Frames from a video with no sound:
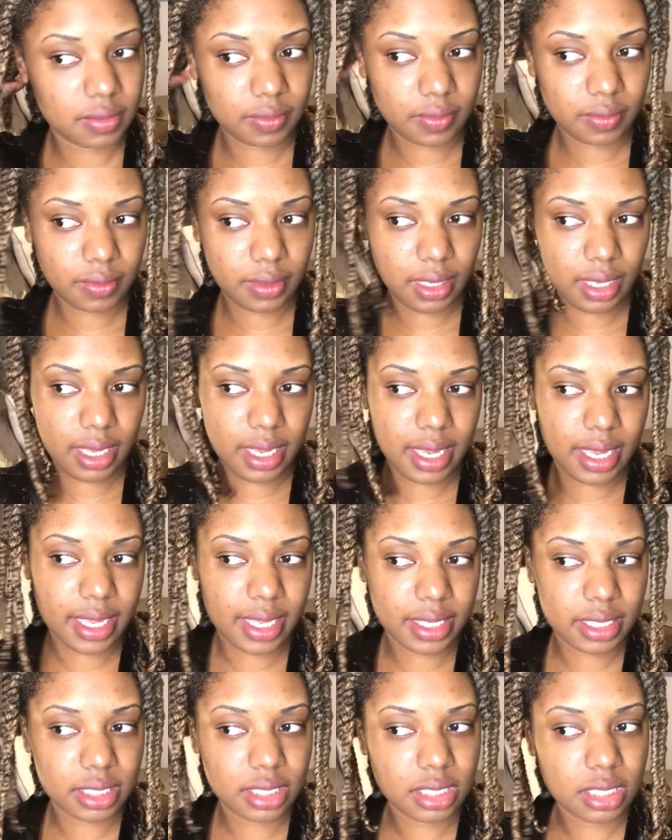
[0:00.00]
We got
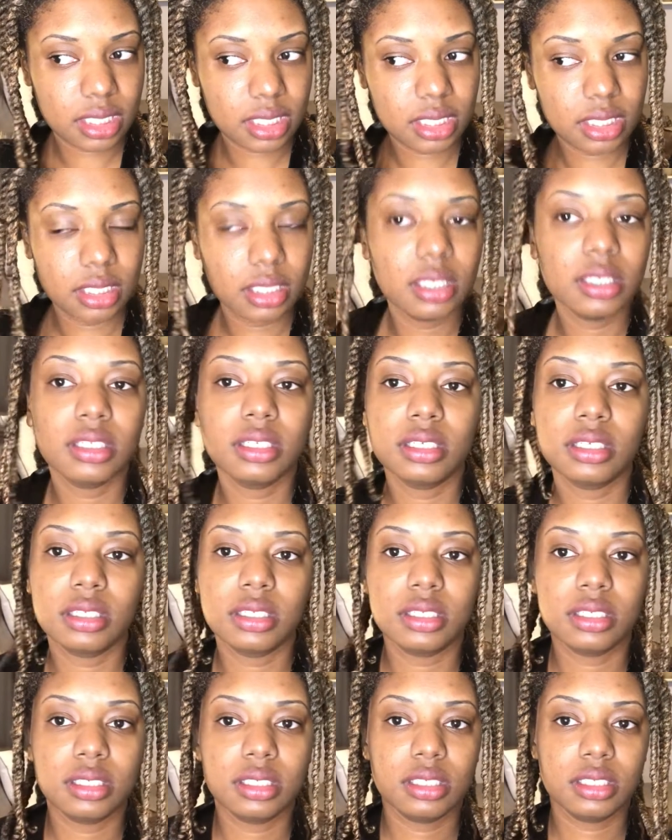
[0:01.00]

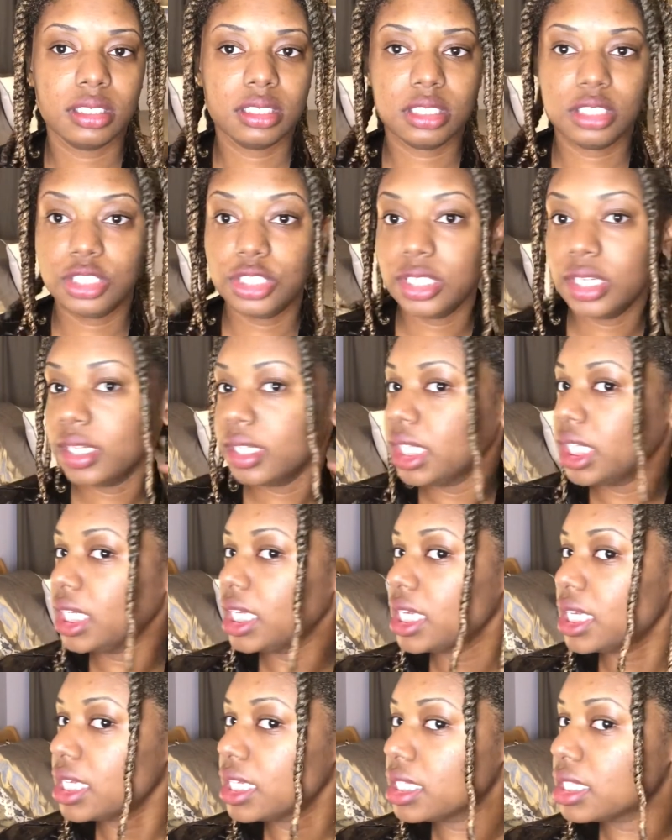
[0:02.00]

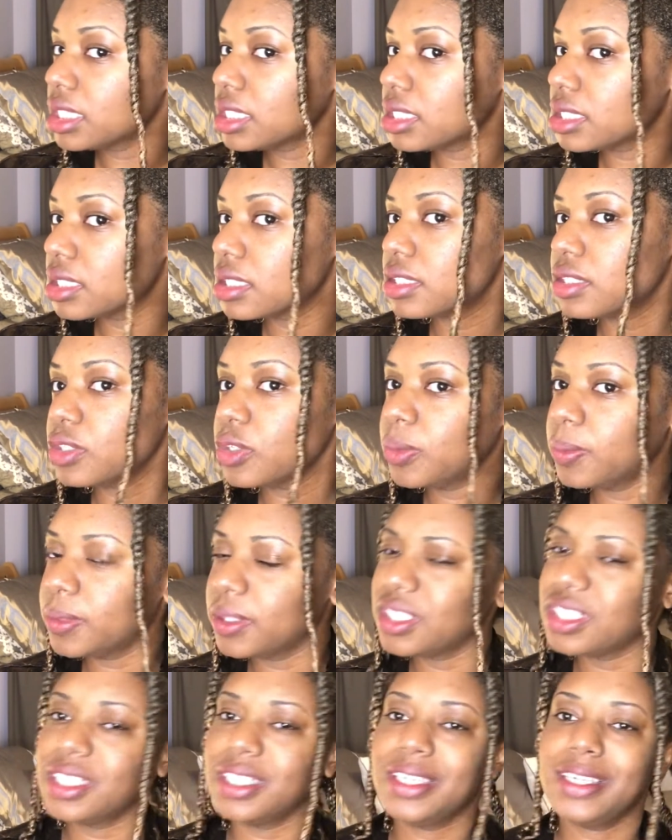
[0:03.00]
chunkies, super
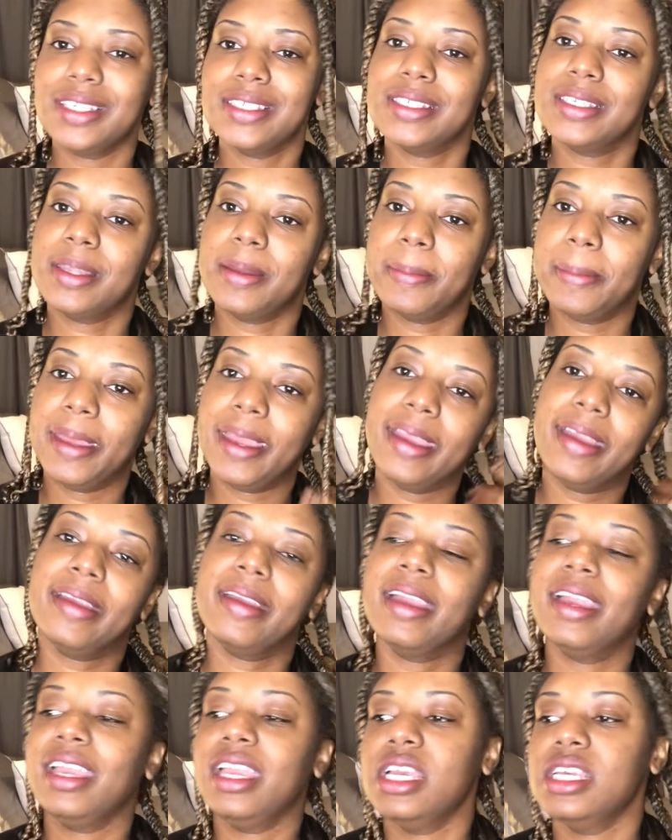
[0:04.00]
chunkies in the back. I
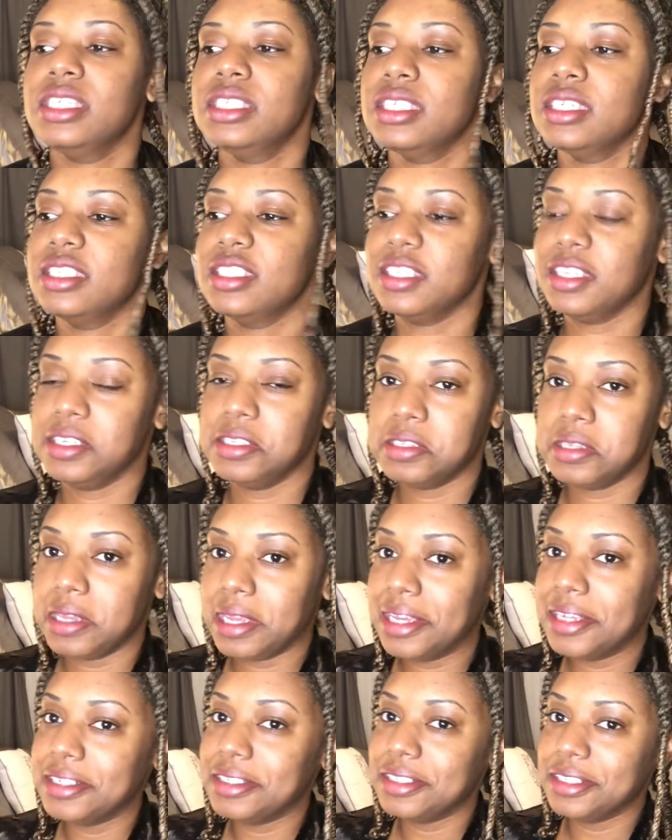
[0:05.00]
guess this isn't
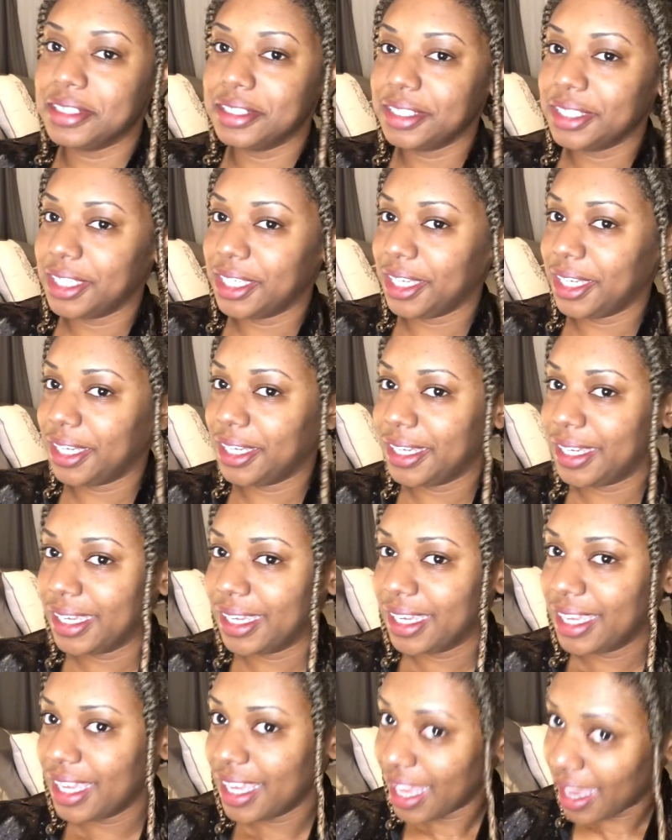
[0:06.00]
as chunky.
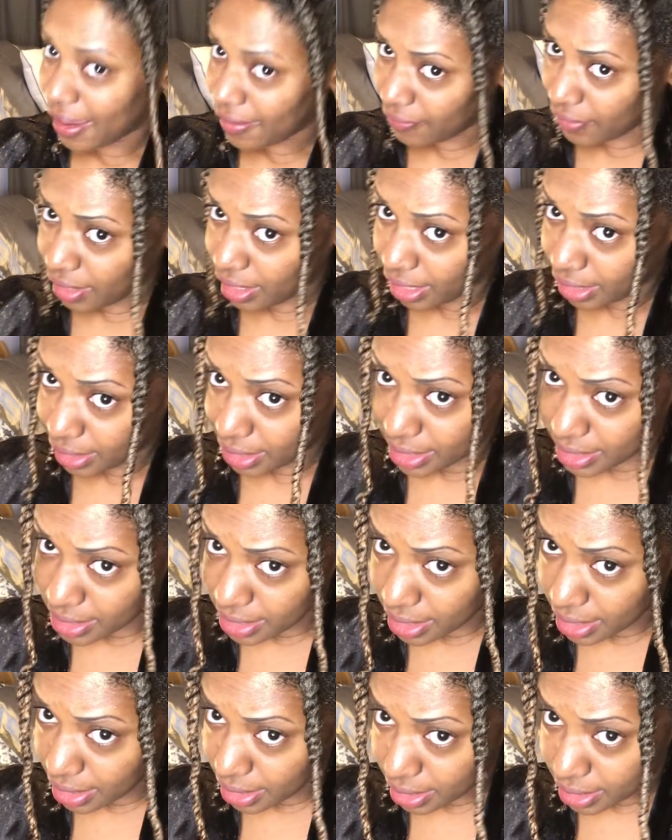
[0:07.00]
I feel like this
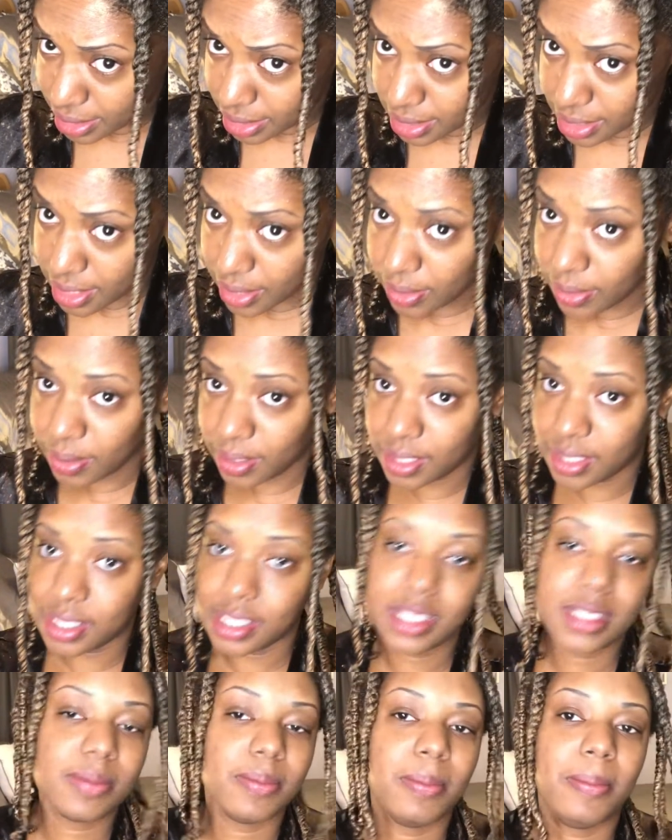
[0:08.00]
is though, because
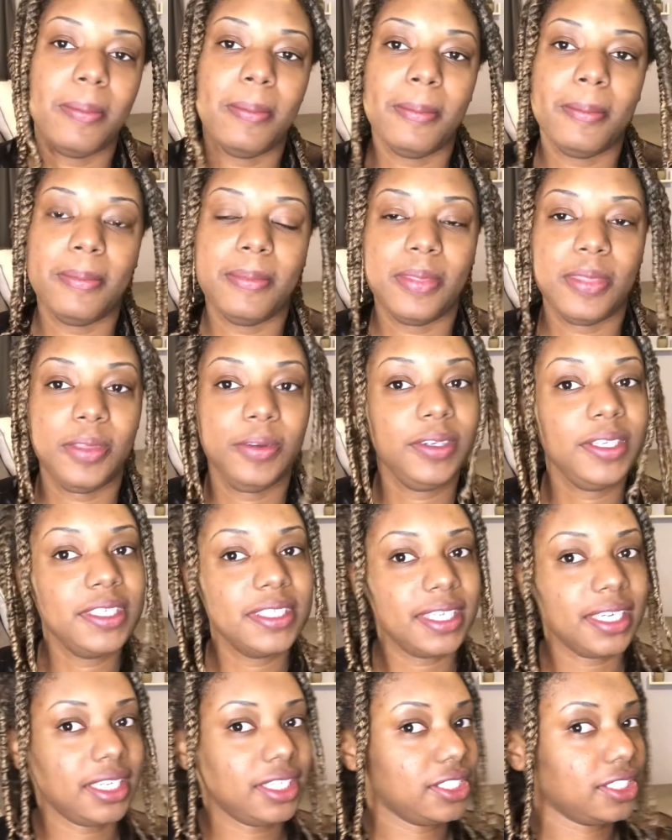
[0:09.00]
it's 3
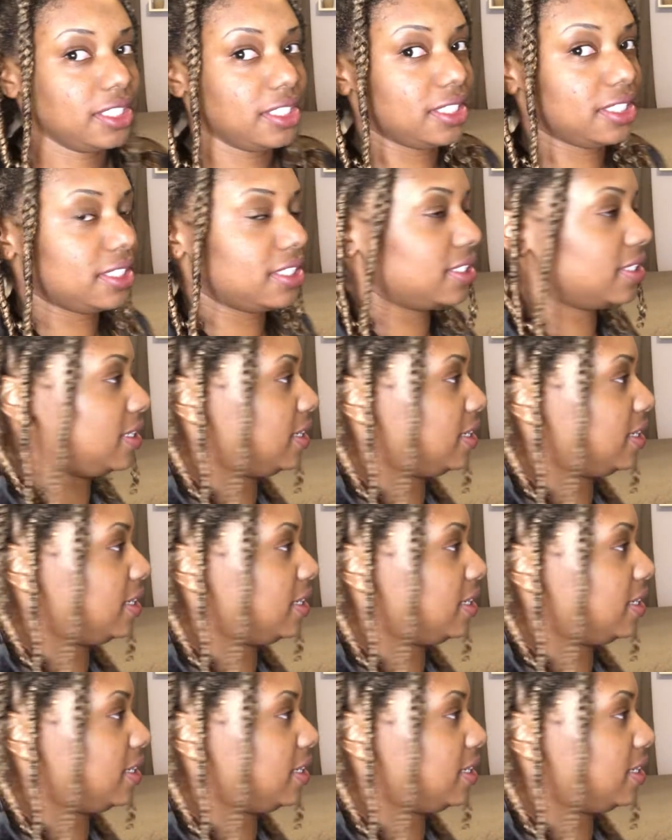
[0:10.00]
sections. I